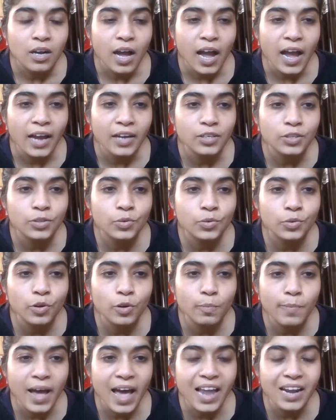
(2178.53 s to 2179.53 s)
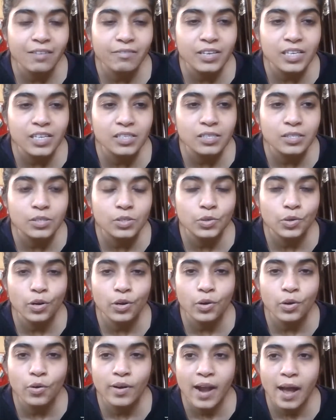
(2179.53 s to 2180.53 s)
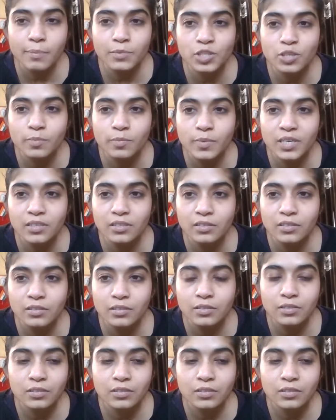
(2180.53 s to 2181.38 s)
and to your pelvis, to your lower abdomen.